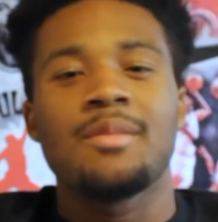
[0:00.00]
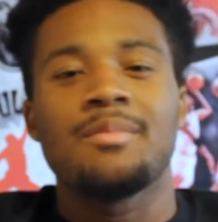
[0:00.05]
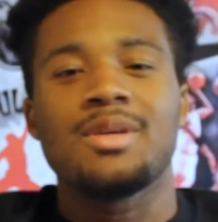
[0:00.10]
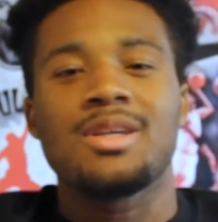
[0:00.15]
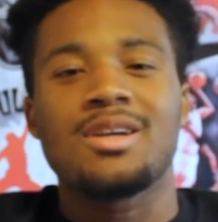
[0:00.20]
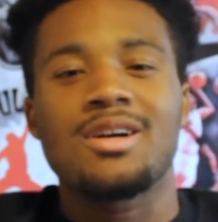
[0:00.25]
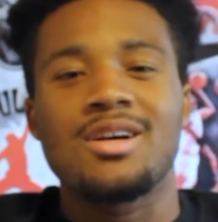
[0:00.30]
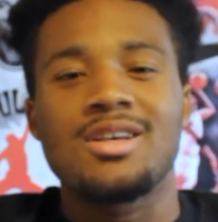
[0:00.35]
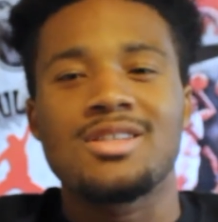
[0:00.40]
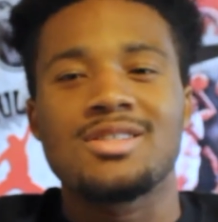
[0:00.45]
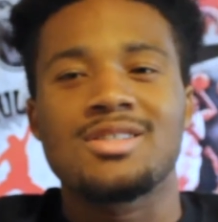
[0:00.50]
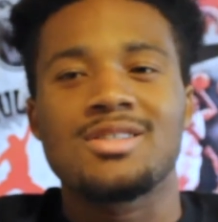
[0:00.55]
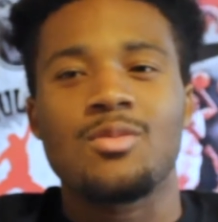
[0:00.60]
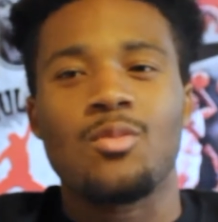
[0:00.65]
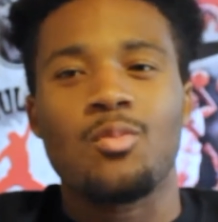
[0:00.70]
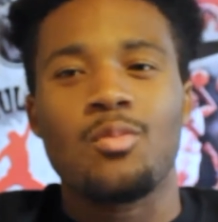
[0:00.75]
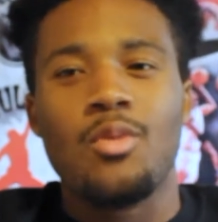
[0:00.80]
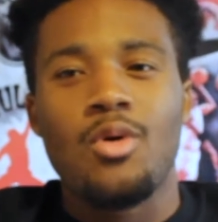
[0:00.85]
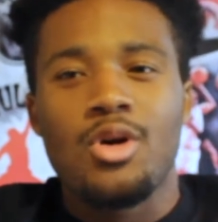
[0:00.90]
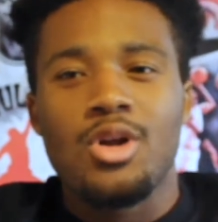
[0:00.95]

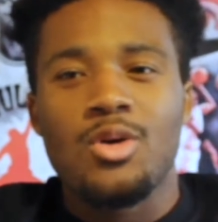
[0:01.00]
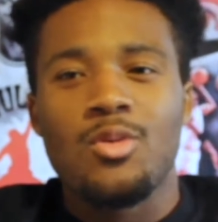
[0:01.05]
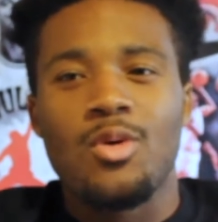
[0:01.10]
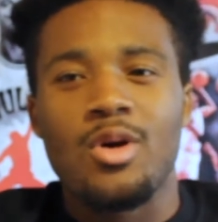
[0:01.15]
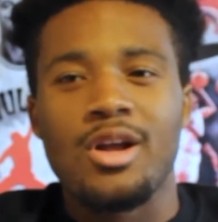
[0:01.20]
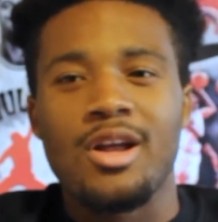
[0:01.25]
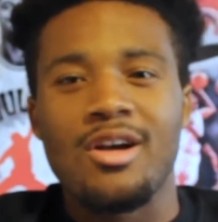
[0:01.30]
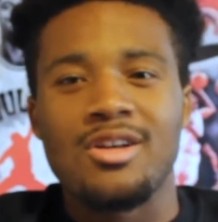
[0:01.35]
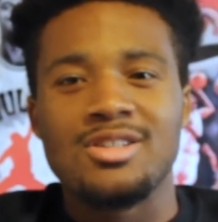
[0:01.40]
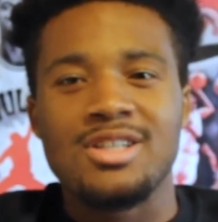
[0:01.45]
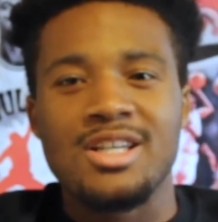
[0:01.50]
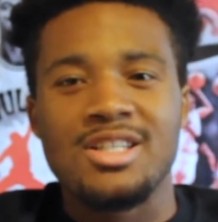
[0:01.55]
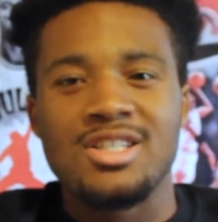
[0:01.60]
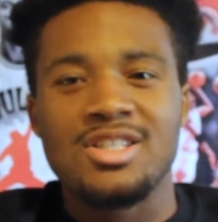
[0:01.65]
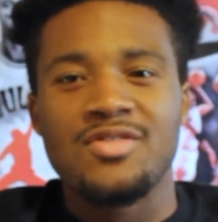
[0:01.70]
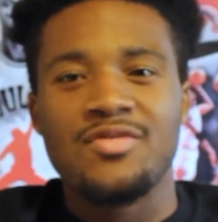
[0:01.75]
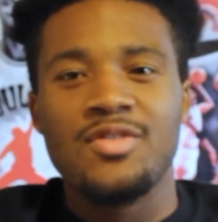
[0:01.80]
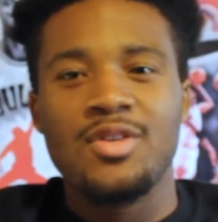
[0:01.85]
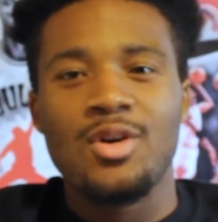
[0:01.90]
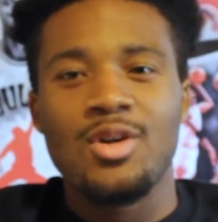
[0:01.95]
Because morning workouts, I
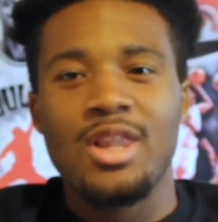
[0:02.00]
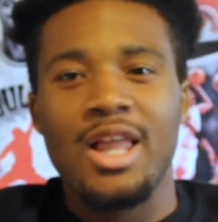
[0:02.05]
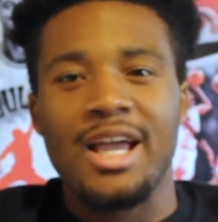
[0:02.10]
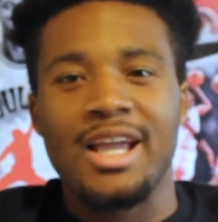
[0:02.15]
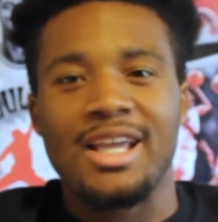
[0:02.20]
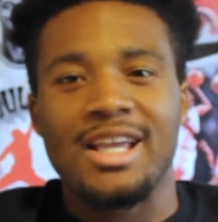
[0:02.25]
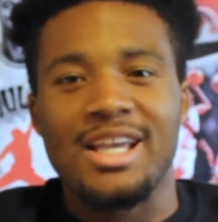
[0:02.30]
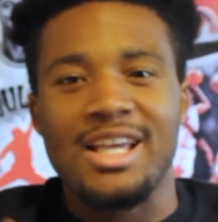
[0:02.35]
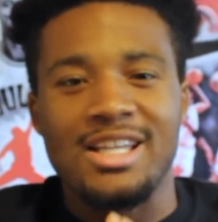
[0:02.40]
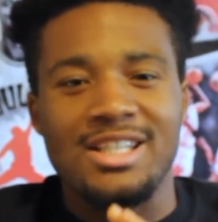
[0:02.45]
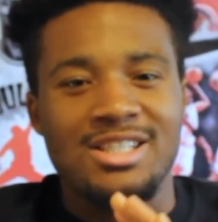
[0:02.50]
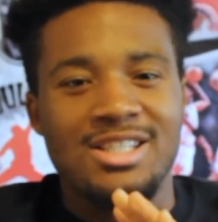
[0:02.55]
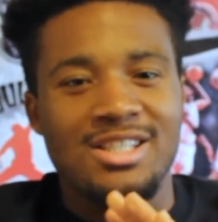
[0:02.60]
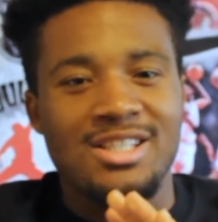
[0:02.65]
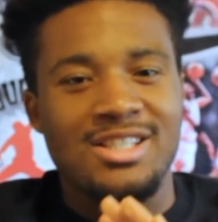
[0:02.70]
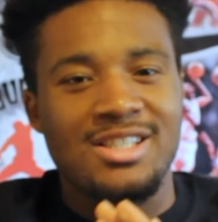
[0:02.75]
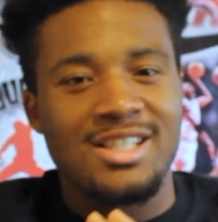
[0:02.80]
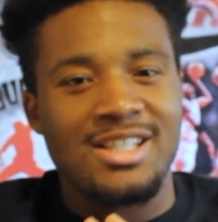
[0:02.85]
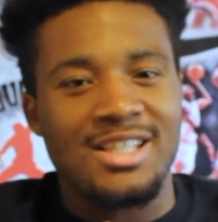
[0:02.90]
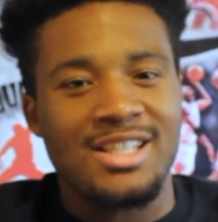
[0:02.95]
just feel like it
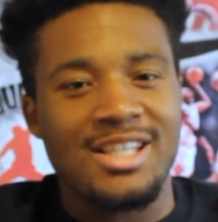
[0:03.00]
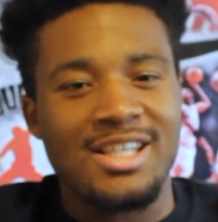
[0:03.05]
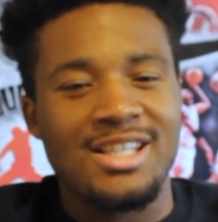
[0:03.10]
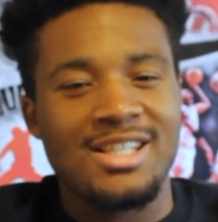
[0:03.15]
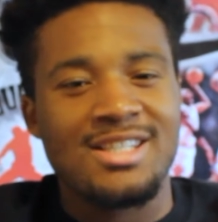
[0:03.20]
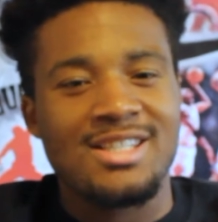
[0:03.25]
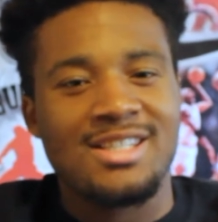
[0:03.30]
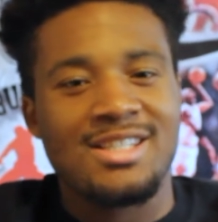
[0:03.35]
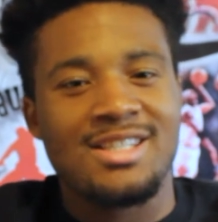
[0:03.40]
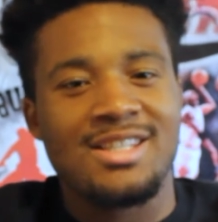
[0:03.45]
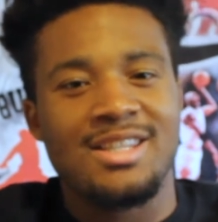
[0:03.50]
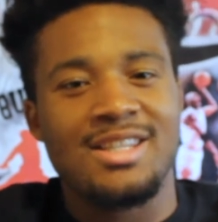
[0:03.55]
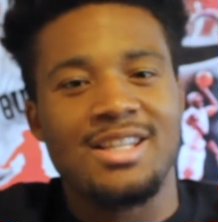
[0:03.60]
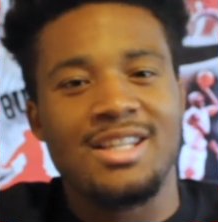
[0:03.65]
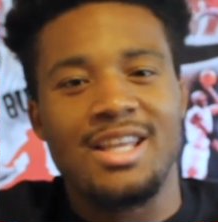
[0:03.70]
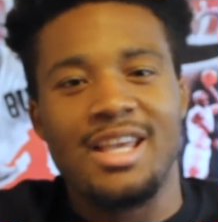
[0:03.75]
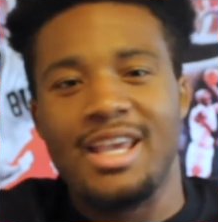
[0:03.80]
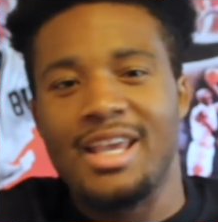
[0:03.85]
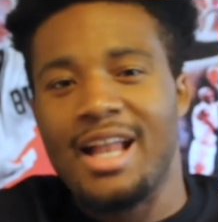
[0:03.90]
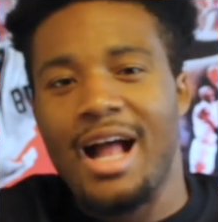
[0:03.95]
just gets
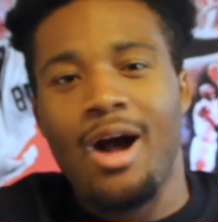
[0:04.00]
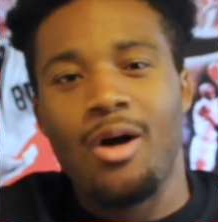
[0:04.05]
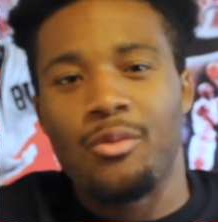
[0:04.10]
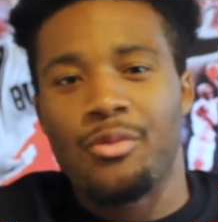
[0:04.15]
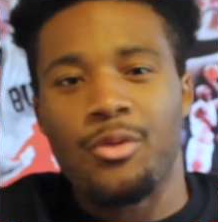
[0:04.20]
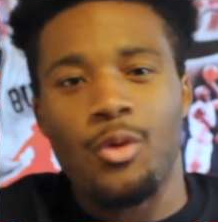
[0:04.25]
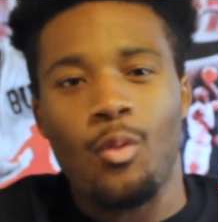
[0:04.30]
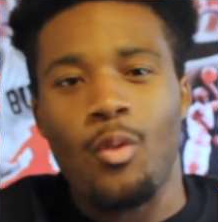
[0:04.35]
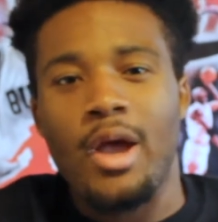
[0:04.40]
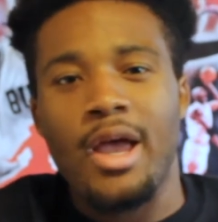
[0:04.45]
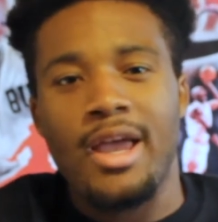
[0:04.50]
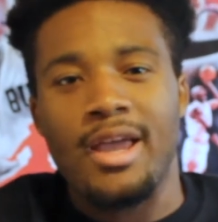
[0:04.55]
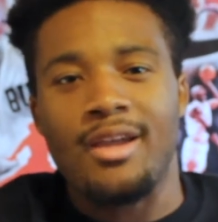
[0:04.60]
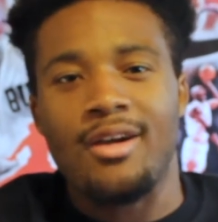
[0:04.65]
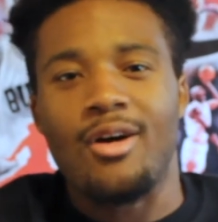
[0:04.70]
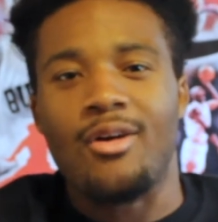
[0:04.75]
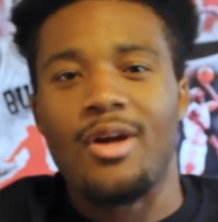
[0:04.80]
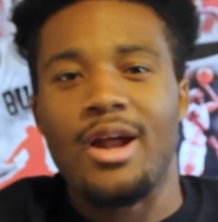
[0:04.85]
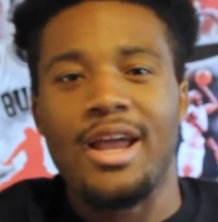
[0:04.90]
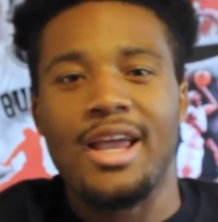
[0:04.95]
it out the way,
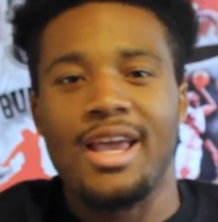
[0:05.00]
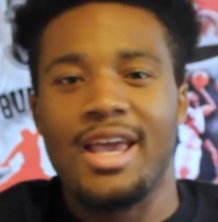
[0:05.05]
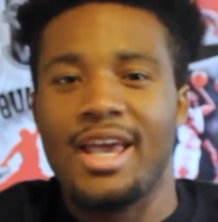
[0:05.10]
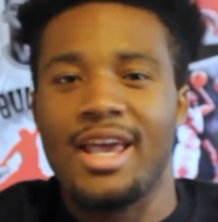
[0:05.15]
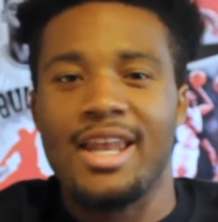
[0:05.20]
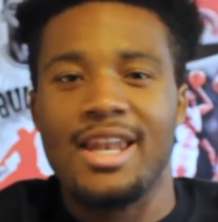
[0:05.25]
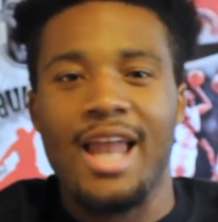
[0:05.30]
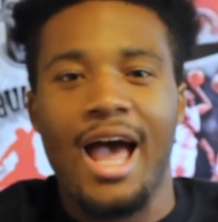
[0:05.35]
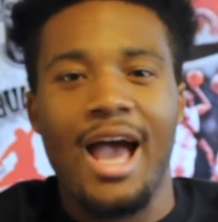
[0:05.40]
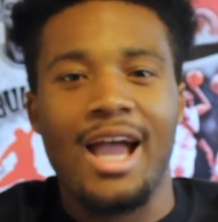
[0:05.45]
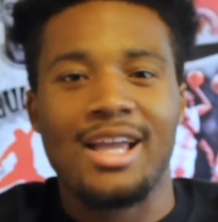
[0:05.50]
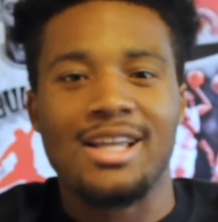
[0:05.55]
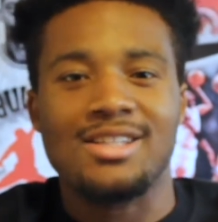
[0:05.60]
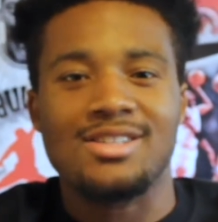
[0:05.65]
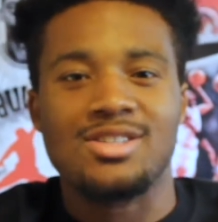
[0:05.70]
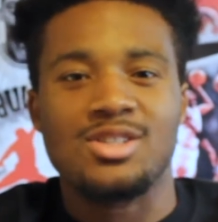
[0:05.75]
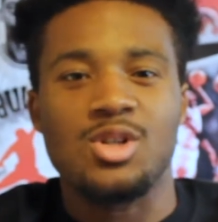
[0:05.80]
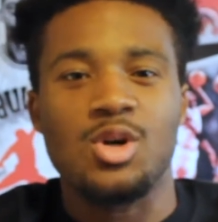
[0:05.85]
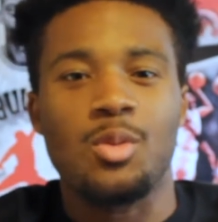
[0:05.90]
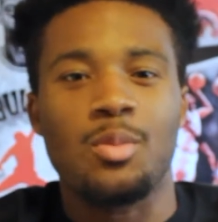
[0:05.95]
alright, and I can
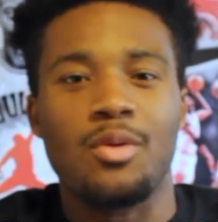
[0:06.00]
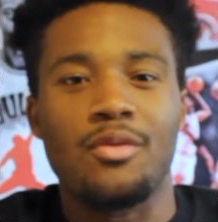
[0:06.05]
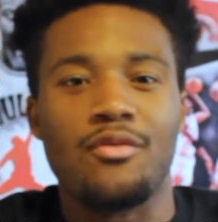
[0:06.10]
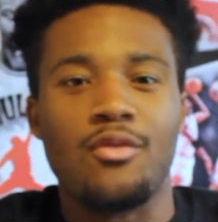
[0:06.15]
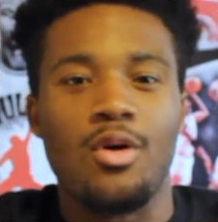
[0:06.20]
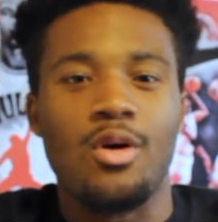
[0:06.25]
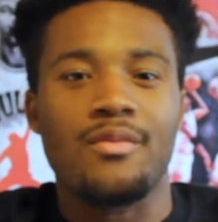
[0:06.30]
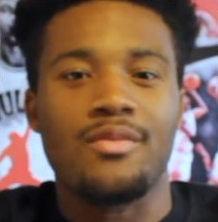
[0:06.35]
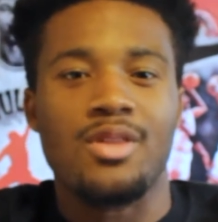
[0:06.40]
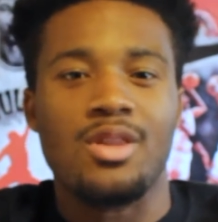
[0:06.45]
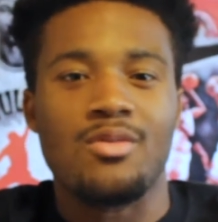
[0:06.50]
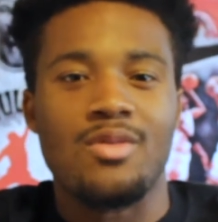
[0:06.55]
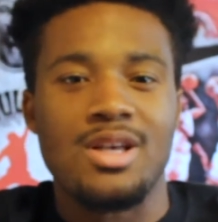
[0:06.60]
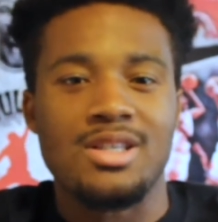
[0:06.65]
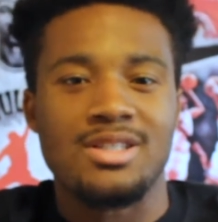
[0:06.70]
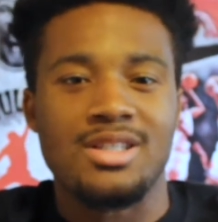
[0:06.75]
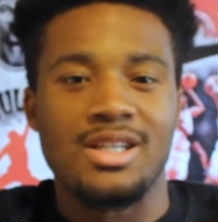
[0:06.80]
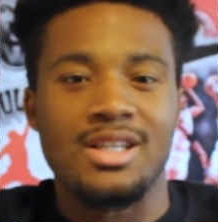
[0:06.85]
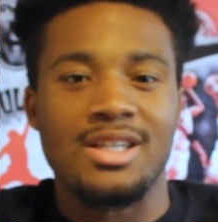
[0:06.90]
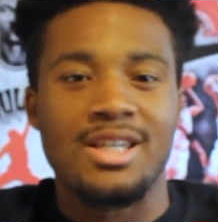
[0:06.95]
still perform for the
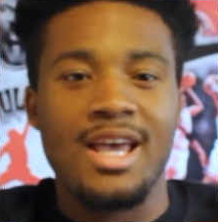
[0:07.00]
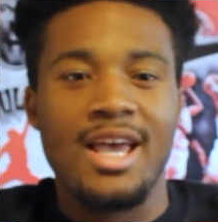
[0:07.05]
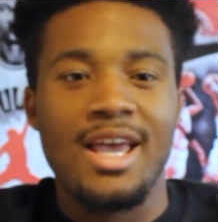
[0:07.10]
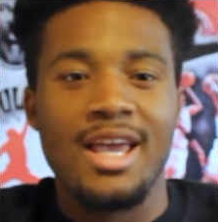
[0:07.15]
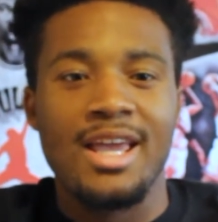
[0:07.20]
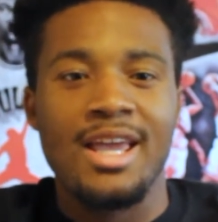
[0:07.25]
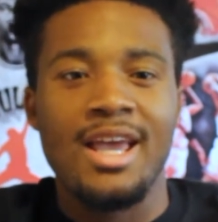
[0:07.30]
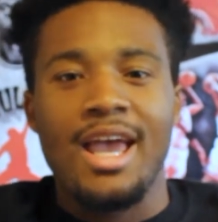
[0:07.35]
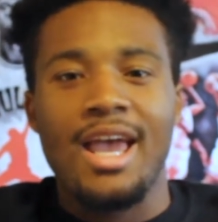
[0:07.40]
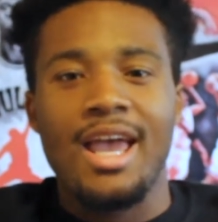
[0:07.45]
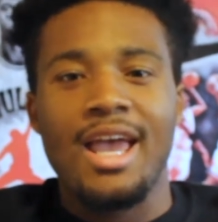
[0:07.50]
rest of the day.